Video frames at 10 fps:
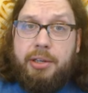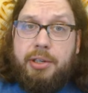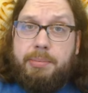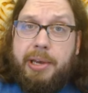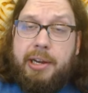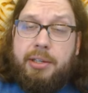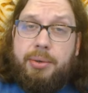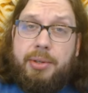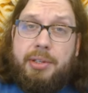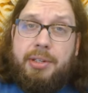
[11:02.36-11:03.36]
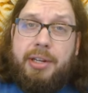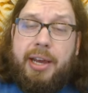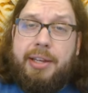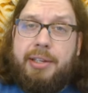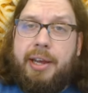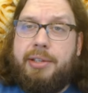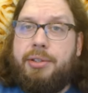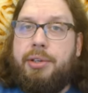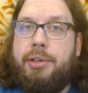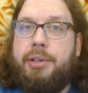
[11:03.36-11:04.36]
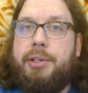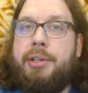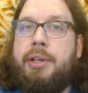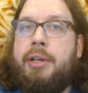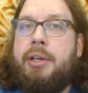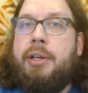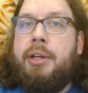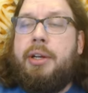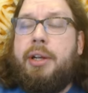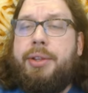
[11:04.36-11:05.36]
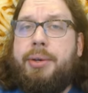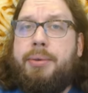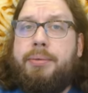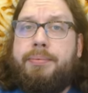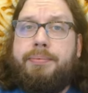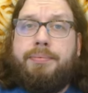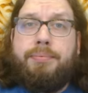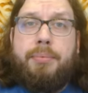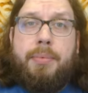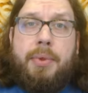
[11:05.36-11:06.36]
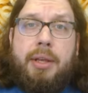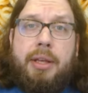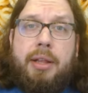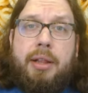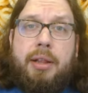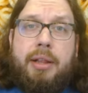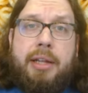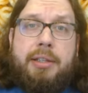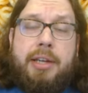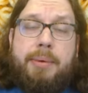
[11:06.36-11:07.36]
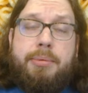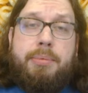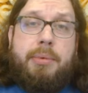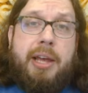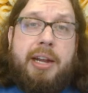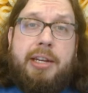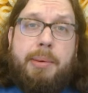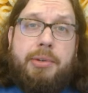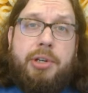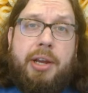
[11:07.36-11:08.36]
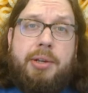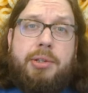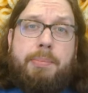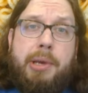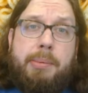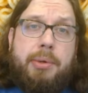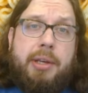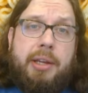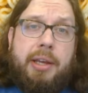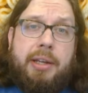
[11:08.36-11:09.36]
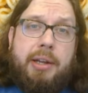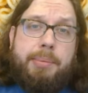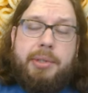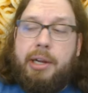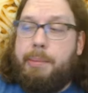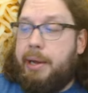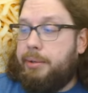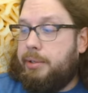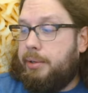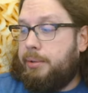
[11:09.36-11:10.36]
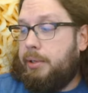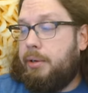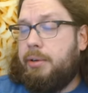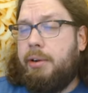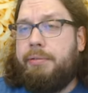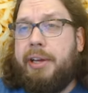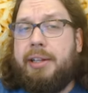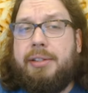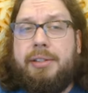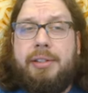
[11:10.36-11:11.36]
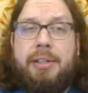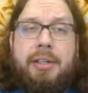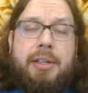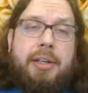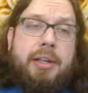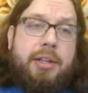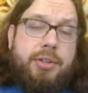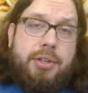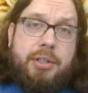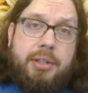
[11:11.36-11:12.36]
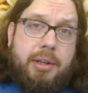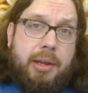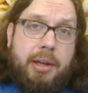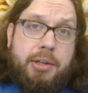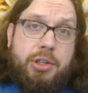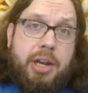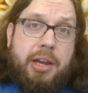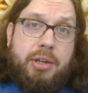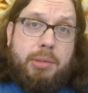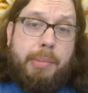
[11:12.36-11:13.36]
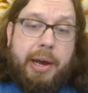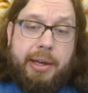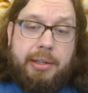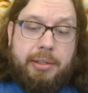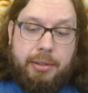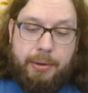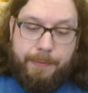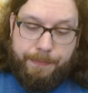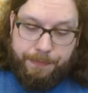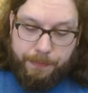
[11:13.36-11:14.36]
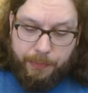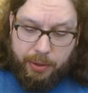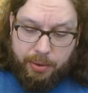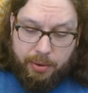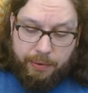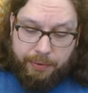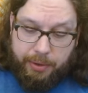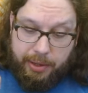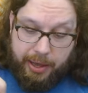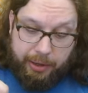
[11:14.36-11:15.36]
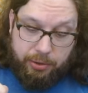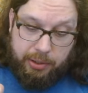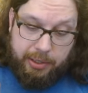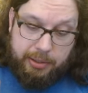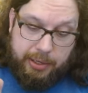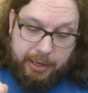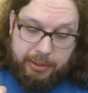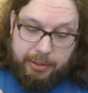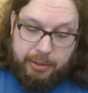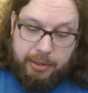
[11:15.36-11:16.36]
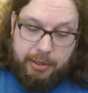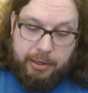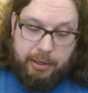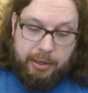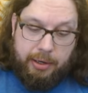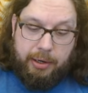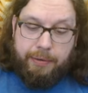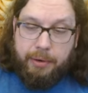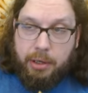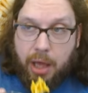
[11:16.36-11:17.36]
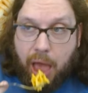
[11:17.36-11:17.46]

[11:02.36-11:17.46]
has made it so it doesn't taste as good. Although lots of times any type of change people can get upset about so you don't know if that's just uh, a change bias or if actually does taste different